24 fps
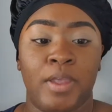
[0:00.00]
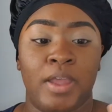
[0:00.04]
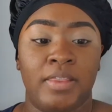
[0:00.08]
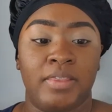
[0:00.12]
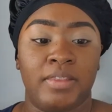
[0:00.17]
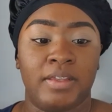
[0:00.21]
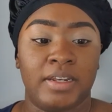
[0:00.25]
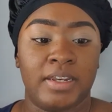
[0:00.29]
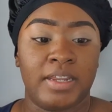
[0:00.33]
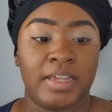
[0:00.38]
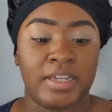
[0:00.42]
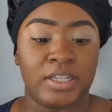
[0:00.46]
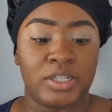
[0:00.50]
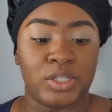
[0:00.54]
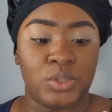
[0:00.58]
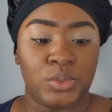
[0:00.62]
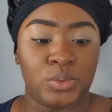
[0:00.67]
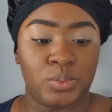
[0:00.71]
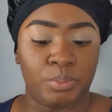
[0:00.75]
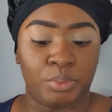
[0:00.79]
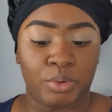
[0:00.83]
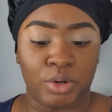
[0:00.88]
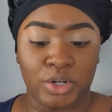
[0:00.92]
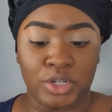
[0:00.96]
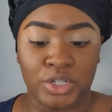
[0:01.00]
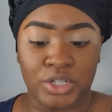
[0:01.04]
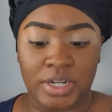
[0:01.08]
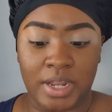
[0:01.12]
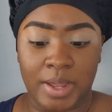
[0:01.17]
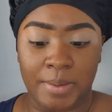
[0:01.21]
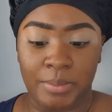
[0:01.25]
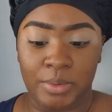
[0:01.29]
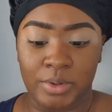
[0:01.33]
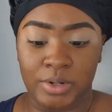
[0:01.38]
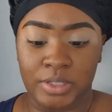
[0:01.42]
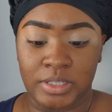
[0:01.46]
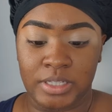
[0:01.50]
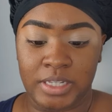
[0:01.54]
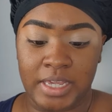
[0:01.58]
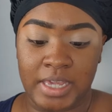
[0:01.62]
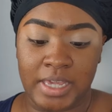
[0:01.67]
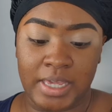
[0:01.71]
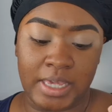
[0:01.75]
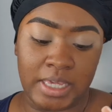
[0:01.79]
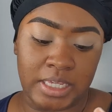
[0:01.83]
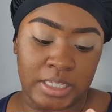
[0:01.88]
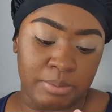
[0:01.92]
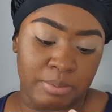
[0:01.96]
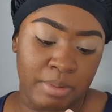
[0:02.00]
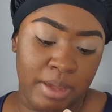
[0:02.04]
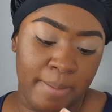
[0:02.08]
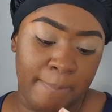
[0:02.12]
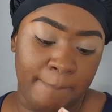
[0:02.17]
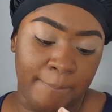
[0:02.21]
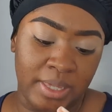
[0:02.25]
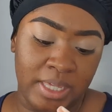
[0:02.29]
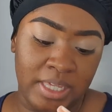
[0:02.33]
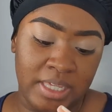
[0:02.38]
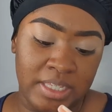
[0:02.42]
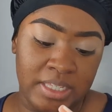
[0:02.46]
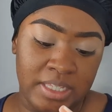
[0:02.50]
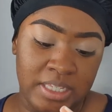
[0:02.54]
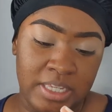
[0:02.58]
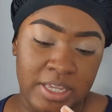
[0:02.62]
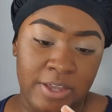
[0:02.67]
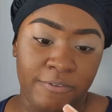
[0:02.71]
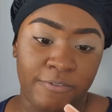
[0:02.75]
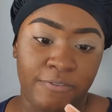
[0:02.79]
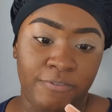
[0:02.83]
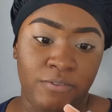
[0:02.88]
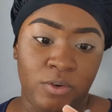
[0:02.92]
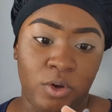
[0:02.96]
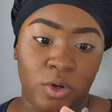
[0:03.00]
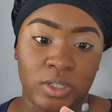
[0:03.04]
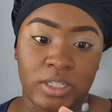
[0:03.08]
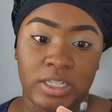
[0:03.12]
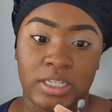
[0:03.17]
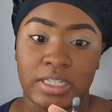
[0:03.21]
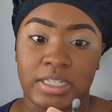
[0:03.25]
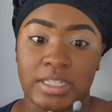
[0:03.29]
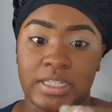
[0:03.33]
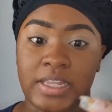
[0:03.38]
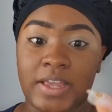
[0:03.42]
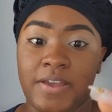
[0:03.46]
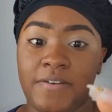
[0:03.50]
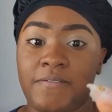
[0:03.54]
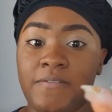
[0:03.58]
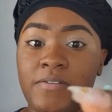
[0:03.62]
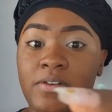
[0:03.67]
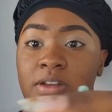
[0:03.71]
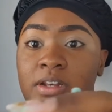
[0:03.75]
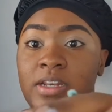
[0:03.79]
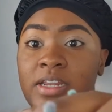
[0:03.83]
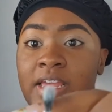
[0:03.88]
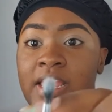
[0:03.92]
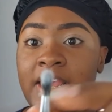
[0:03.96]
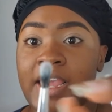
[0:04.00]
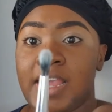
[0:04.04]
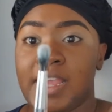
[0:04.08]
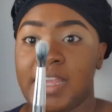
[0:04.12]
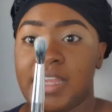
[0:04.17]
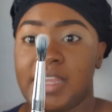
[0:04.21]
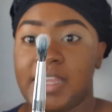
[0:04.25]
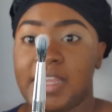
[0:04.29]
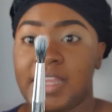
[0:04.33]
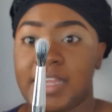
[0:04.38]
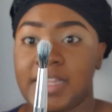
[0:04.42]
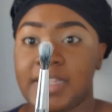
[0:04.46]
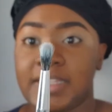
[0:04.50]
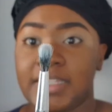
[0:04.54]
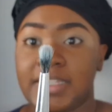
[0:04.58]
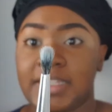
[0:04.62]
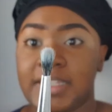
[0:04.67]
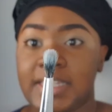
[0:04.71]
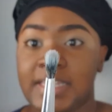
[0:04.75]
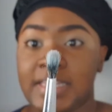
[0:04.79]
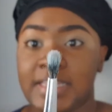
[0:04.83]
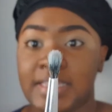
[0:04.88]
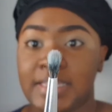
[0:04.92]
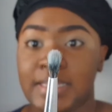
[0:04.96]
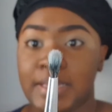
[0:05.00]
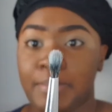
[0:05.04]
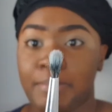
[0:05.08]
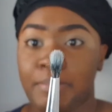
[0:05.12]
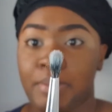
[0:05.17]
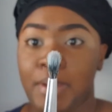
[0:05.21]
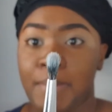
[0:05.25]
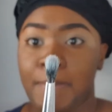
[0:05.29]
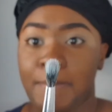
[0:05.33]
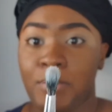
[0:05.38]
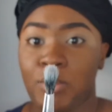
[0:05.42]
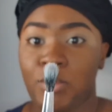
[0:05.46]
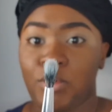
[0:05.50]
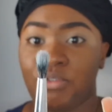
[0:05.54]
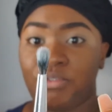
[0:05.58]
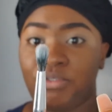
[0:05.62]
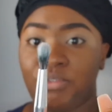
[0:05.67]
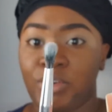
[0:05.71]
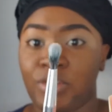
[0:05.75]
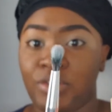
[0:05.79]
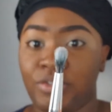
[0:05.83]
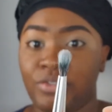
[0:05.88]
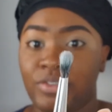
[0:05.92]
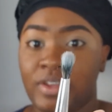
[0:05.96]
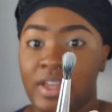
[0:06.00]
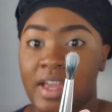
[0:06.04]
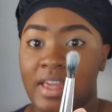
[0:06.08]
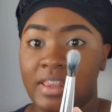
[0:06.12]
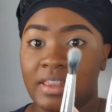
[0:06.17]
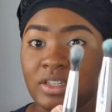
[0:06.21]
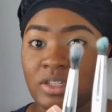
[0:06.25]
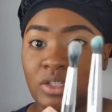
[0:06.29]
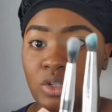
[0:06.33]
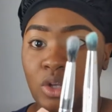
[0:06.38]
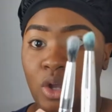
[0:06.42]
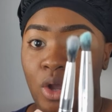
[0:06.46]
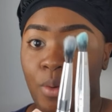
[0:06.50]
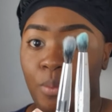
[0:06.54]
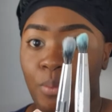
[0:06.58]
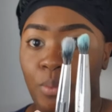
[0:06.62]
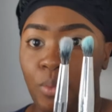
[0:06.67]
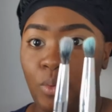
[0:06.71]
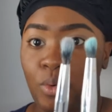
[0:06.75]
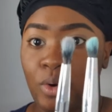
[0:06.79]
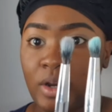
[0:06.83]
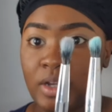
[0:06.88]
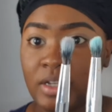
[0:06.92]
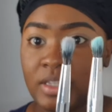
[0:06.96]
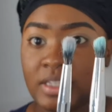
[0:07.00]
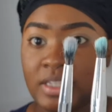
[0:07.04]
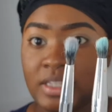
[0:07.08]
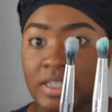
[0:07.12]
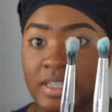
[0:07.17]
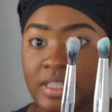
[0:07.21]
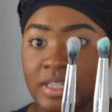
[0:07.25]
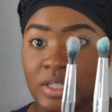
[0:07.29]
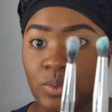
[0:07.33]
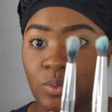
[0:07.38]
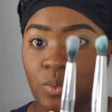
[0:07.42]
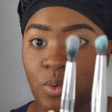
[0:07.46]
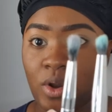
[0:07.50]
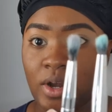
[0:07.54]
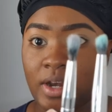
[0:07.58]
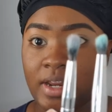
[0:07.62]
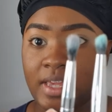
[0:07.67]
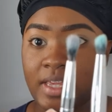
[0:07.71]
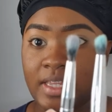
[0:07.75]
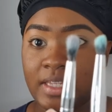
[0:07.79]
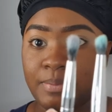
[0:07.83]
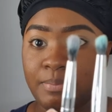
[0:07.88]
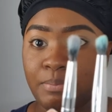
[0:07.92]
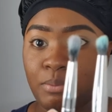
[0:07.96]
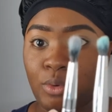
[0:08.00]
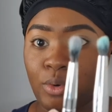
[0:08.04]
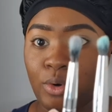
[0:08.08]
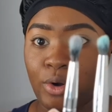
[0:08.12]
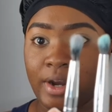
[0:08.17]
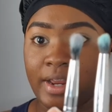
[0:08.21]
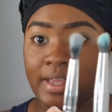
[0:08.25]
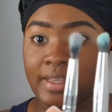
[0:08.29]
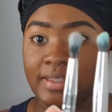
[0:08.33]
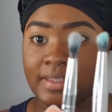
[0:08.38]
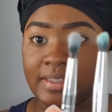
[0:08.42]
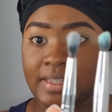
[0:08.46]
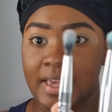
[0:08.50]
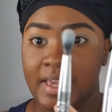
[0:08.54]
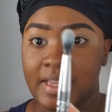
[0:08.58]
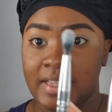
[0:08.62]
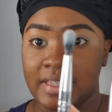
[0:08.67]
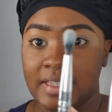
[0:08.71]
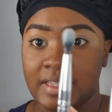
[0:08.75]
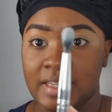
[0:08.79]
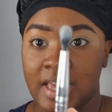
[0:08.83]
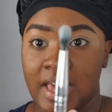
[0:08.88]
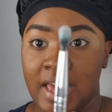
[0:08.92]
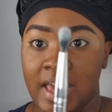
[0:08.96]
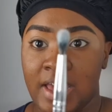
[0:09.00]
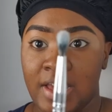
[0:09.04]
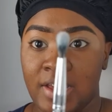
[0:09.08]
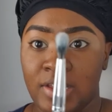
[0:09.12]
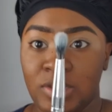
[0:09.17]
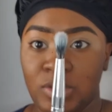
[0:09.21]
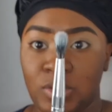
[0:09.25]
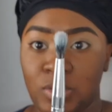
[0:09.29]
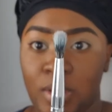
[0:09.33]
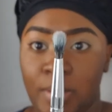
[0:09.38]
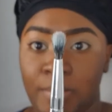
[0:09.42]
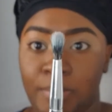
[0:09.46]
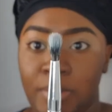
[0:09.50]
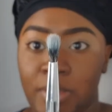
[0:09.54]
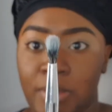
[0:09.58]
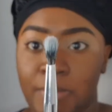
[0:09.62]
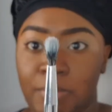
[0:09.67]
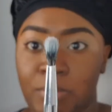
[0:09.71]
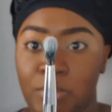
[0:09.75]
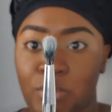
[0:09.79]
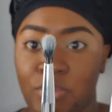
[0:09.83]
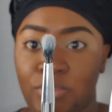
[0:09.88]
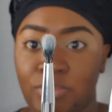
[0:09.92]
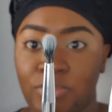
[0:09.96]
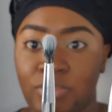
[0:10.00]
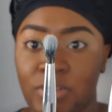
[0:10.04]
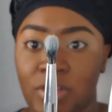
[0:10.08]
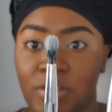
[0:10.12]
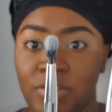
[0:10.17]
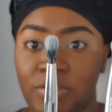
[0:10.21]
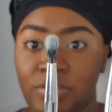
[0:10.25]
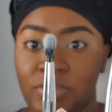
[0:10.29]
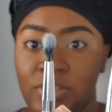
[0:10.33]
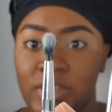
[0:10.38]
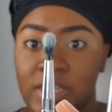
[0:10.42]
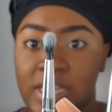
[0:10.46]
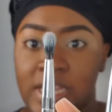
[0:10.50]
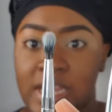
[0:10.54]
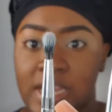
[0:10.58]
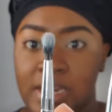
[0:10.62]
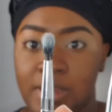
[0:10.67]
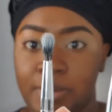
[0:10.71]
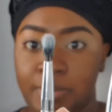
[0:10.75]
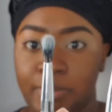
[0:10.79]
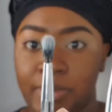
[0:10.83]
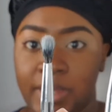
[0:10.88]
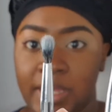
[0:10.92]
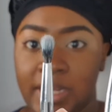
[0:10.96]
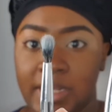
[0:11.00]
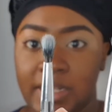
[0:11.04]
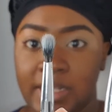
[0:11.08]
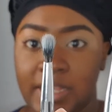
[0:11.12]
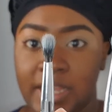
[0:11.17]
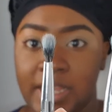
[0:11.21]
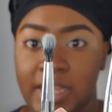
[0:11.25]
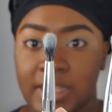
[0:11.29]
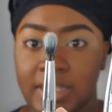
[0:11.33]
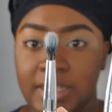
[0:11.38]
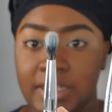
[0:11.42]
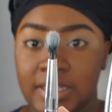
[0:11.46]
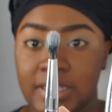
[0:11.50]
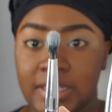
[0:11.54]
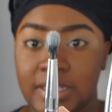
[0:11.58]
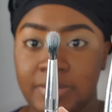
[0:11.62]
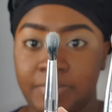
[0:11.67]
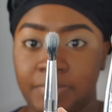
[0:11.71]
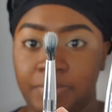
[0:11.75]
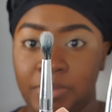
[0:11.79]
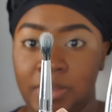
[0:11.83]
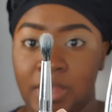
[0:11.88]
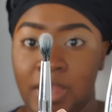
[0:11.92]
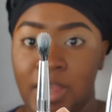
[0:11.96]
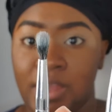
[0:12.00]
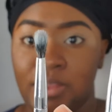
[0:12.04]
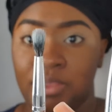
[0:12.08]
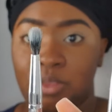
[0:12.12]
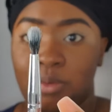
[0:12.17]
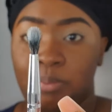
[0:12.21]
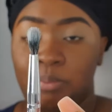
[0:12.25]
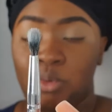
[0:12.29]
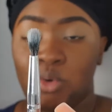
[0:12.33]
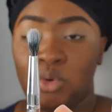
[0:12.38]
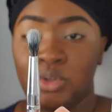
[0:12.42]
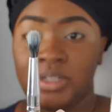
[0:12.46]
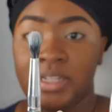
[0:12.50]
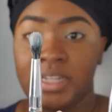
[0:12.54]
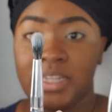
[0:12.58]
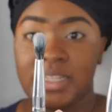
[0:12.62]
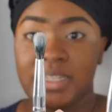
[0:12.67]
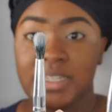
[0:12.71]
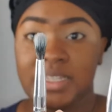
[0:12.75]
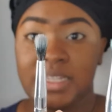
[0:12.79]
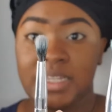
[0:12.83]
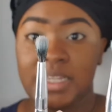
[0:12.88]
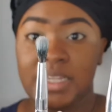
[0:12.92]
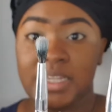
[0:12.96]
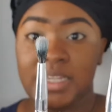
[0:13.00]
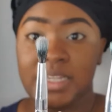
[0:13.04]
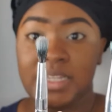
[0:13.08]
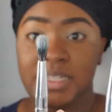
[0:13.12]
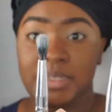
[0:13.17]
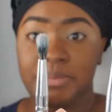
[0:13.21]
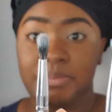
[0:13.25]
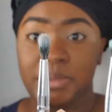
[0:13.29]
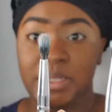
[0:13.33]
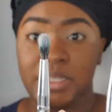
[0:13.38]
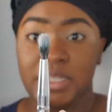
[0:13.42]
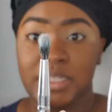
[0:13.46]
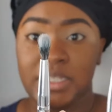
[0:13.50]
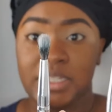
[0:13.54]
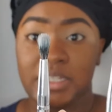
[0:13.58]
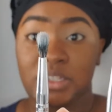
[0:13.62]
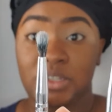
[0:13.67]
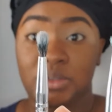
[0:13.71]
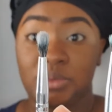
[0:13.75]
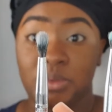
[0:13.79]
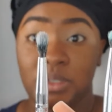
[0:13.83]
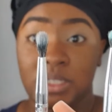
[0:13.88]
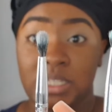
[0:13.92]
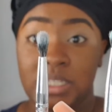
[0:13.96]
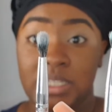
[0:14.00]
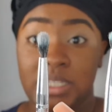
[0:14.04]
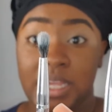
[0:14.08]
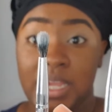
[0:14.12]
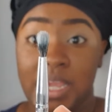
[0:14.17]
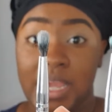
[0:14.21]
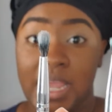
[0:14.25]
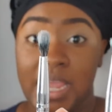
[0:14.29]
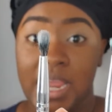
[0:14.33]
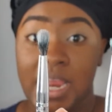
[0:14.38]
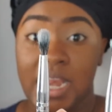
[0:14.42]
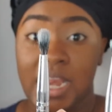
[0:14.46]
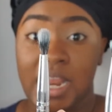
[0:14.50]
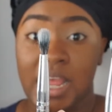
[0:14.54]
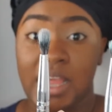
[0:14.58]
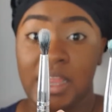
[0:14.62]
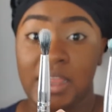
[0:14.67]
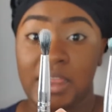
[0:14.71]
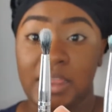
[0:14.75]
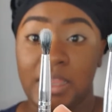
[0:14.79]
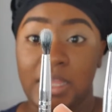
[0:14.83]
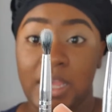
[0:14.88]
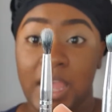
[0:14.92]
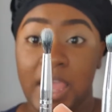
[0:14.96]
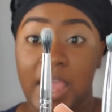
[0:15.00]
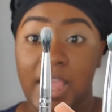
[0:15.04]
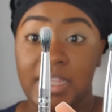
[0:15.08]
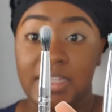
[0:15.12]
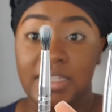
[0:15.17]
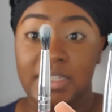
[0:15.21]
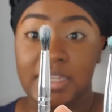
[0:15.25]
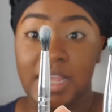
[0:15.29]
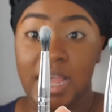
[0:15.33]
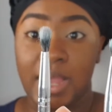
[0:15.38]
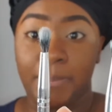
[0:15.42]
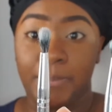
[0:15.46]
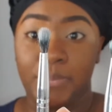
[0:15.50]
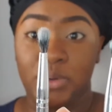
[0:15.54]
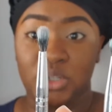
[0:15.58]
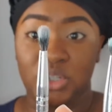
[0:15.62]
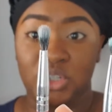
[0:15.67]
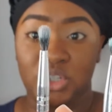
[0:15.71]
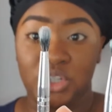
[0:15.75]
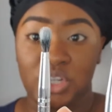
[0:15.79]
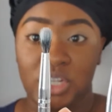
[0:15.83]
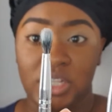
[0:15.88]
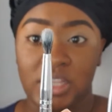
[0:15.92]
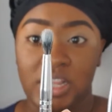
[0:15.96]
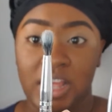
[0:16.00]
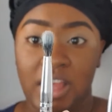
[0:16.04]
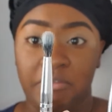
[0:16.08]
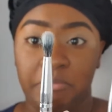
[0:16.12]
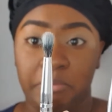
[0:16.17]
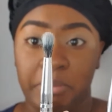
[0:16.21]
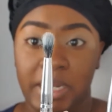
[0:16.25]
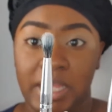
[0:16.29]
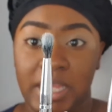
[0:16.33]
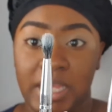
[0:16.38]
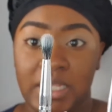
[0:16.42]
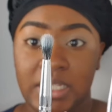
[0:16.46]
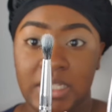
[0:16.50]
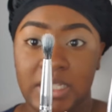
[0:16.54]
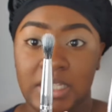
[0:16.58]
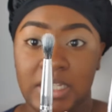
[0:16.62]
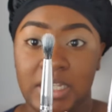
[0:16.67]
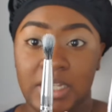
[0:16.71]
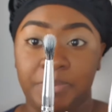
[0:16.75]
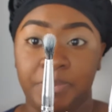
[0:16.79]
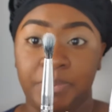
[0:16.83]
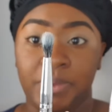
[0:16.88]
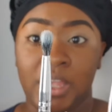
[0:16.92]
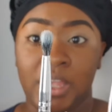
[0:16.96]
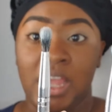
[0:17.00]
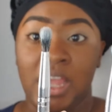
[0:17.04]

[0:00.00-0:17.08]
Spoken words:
The next brush I'm going to take is my PC47. You can see it's a bit more fluffy at the top, whereas in this one is more dense. So a bit more fluffy and a bit dense. The more dense it is means it will stay in the exact position that I've placed it.